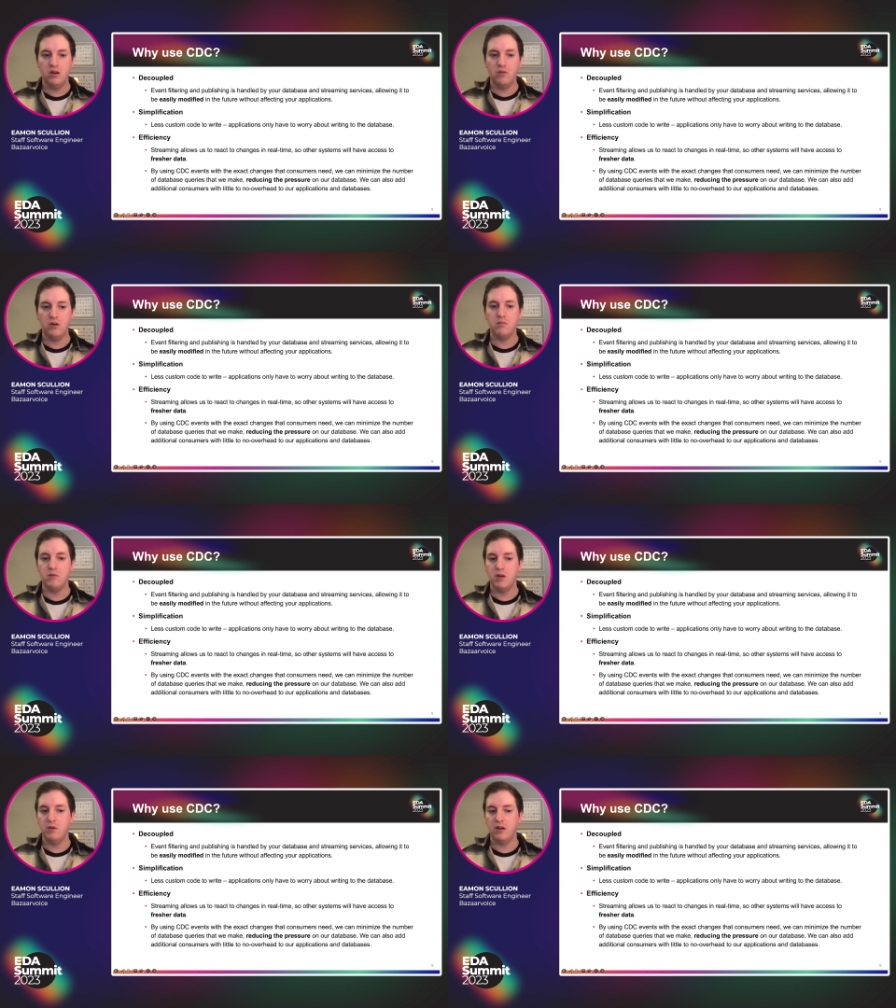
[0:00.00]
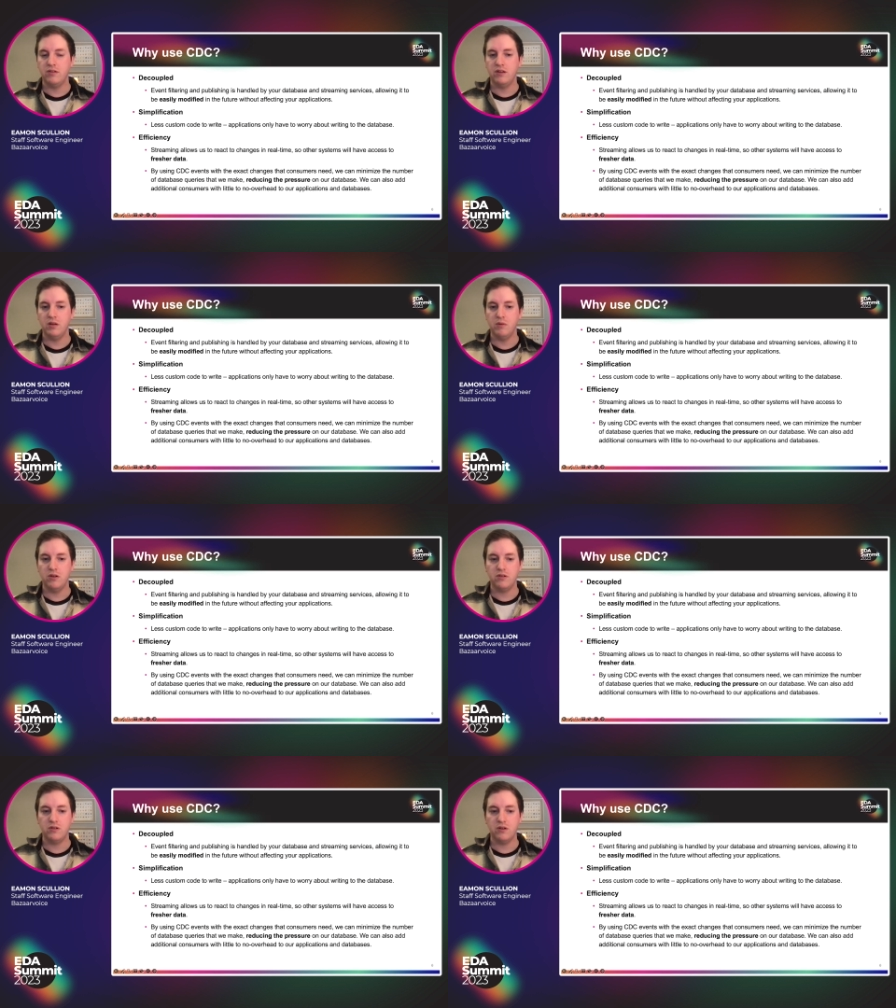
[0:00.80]
we can minimize the
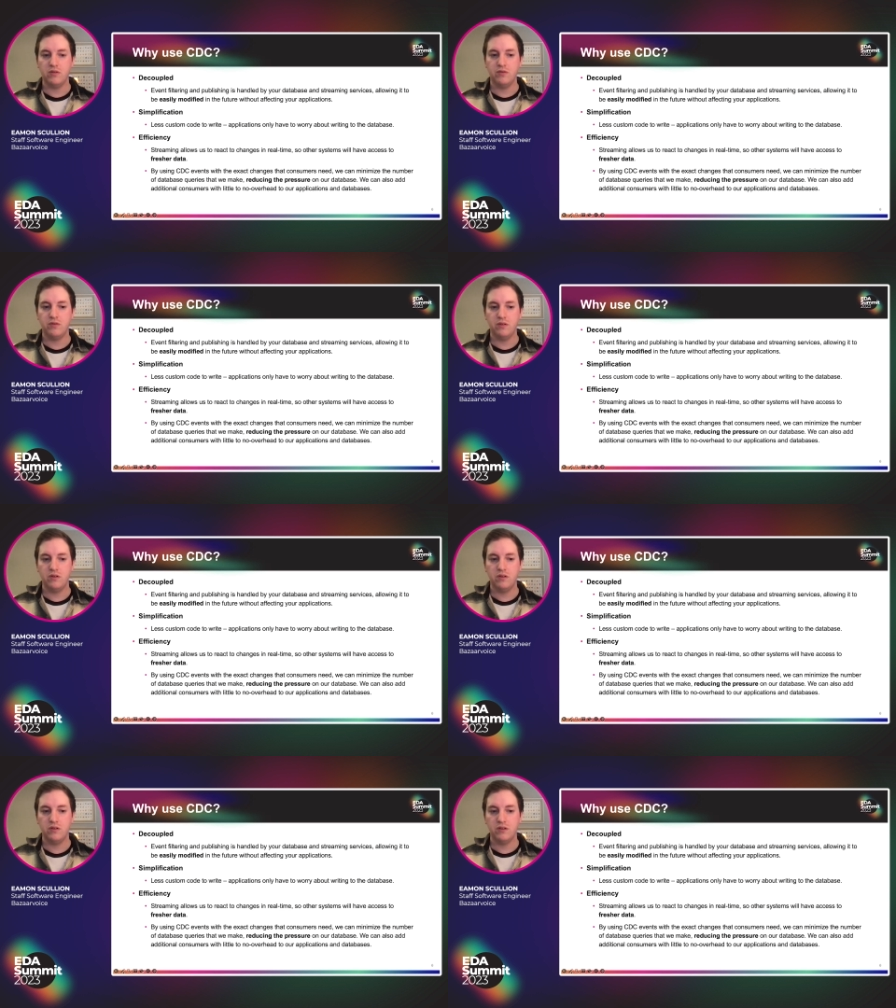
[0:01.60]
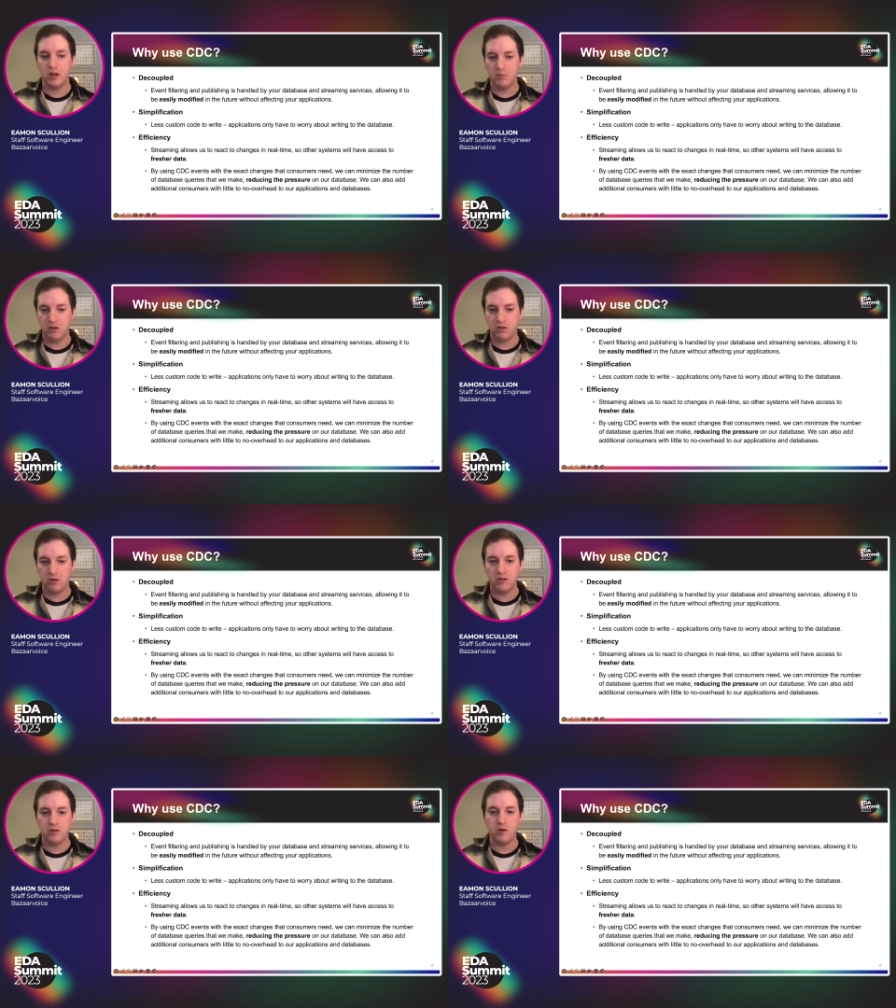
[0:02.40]
amount of database
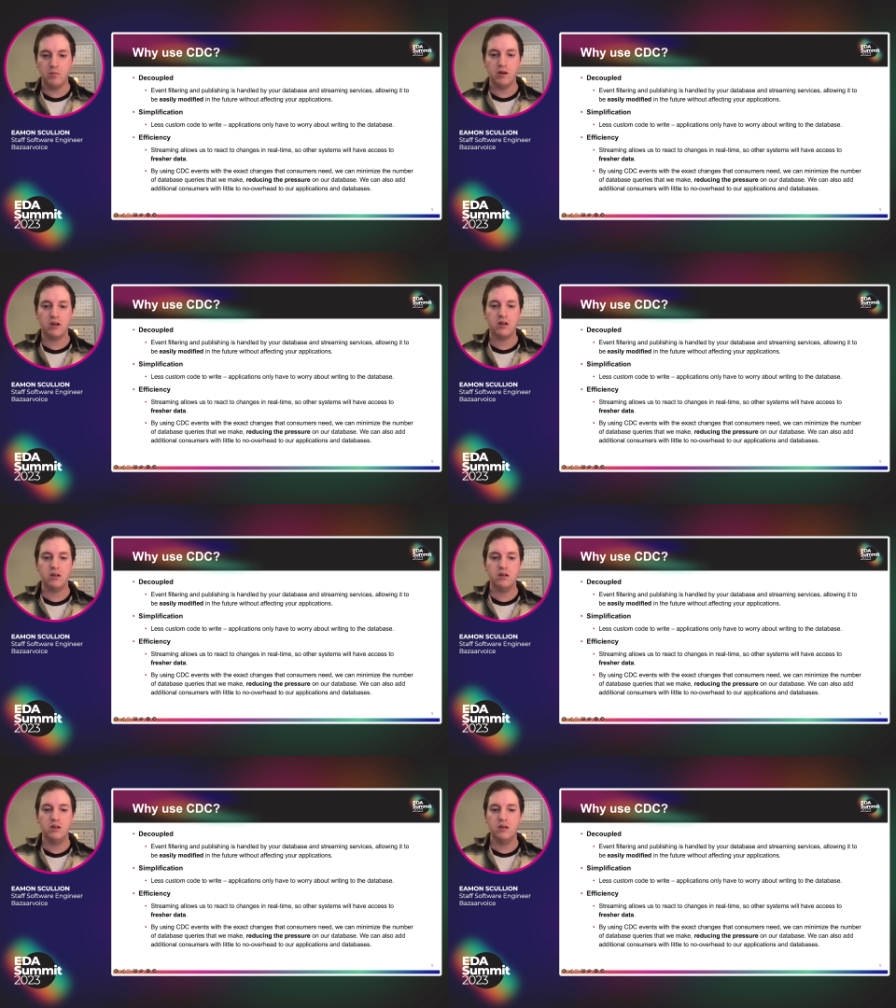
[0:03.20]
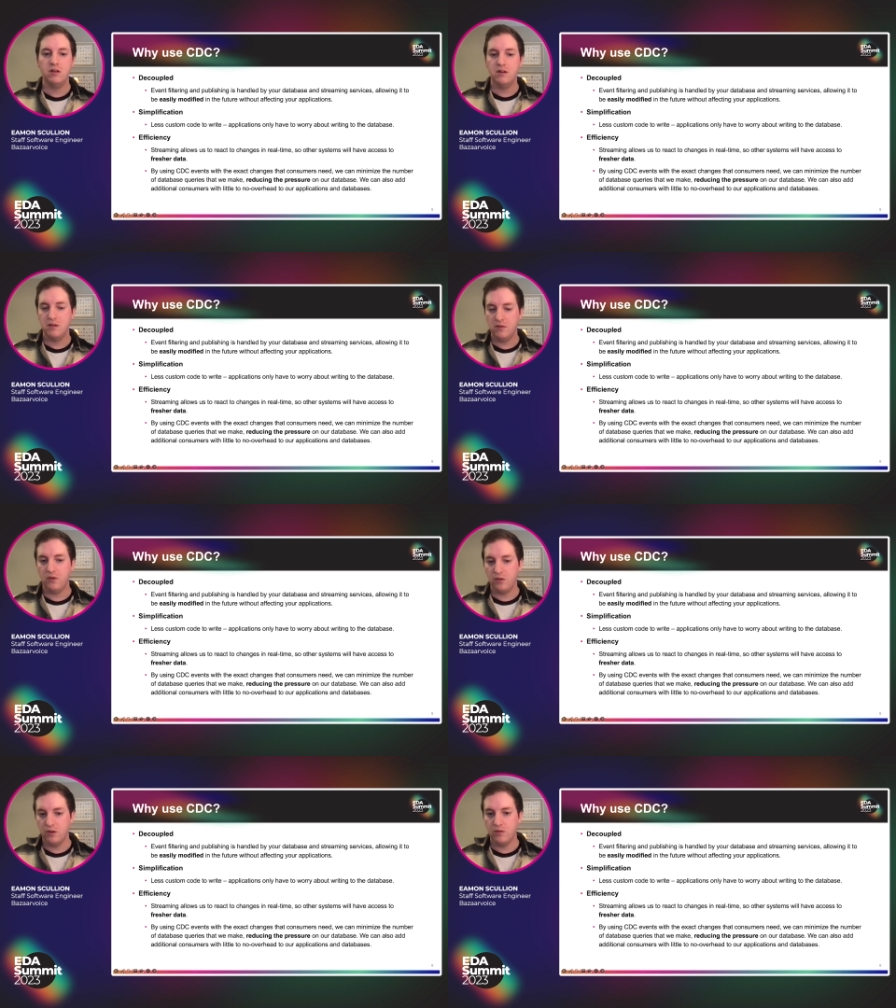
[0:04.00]
queries that we make,
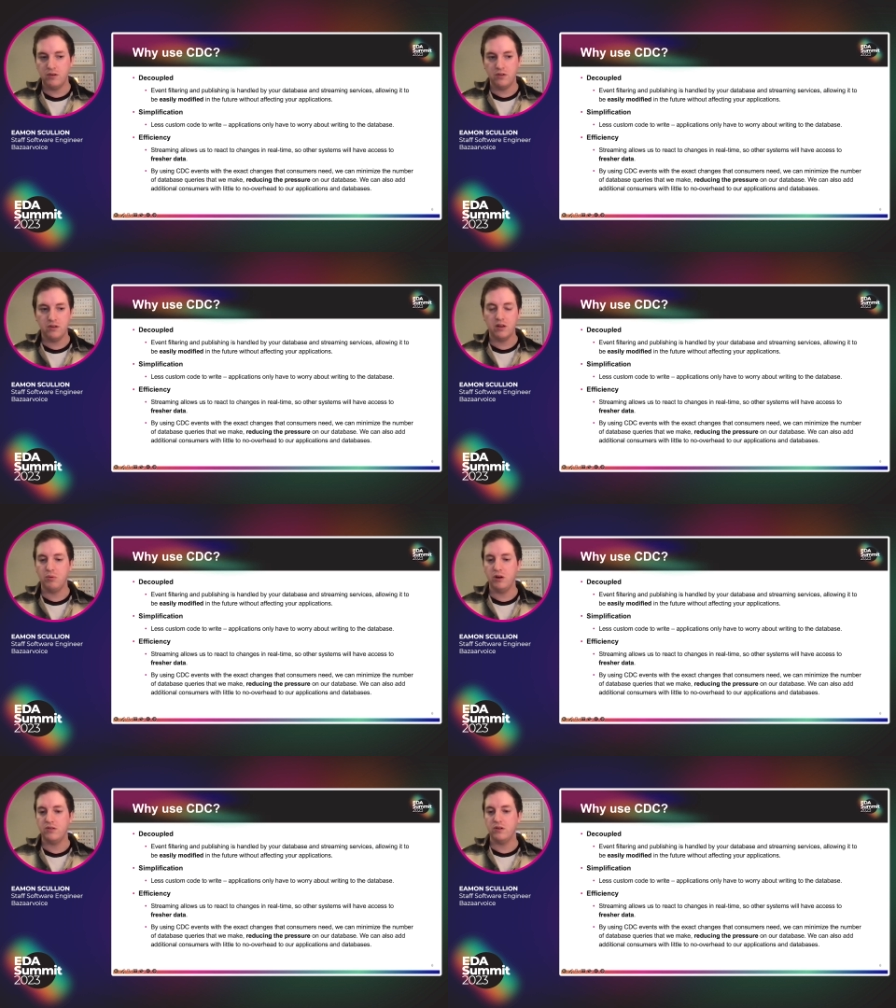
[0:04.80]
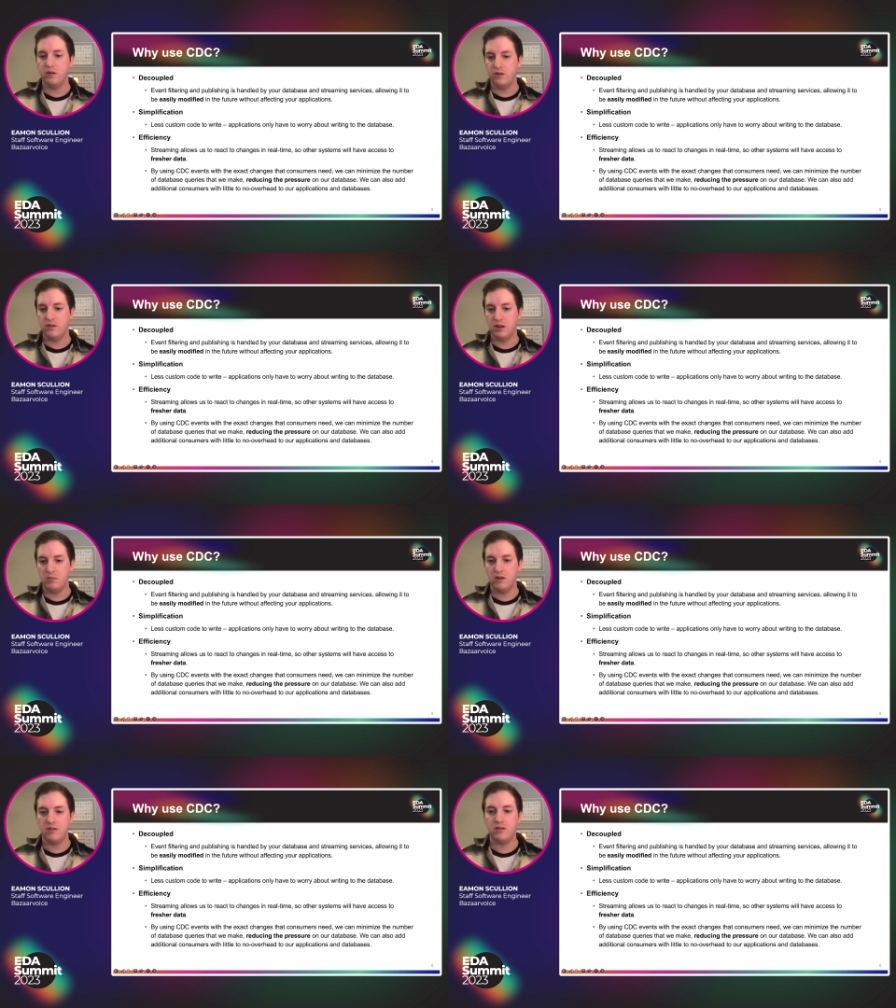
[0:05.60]
further reducing the pressure on our
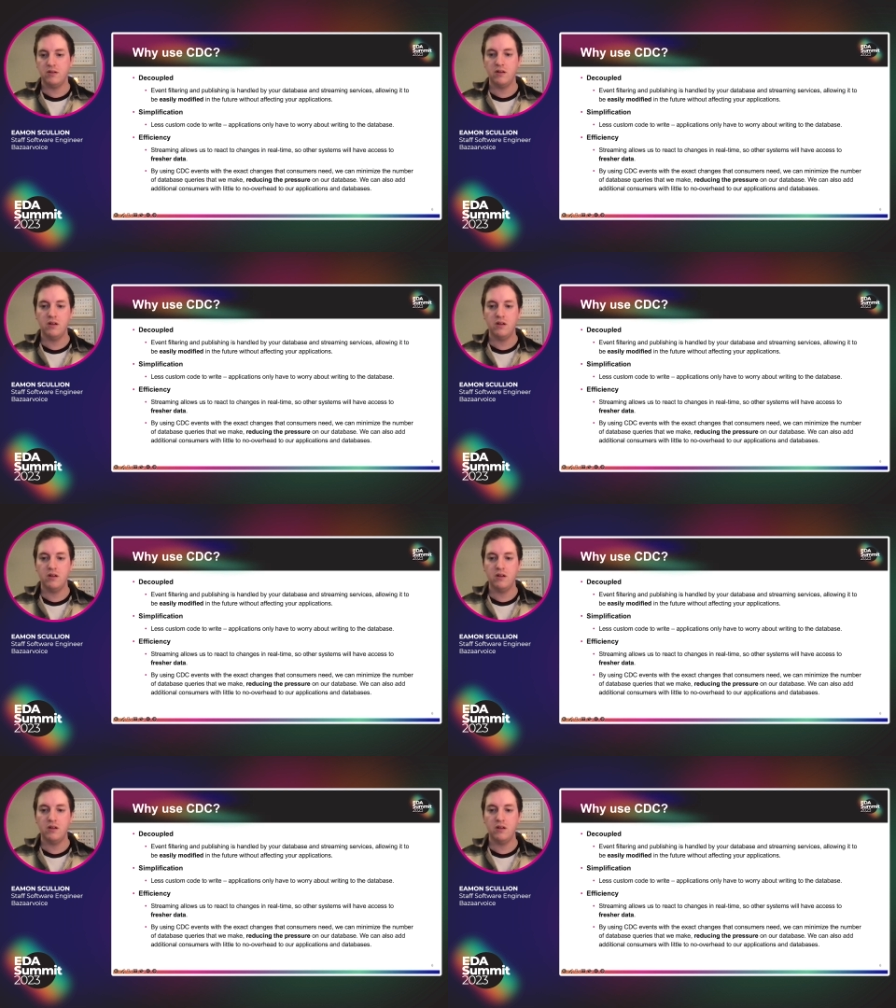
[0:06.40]
database.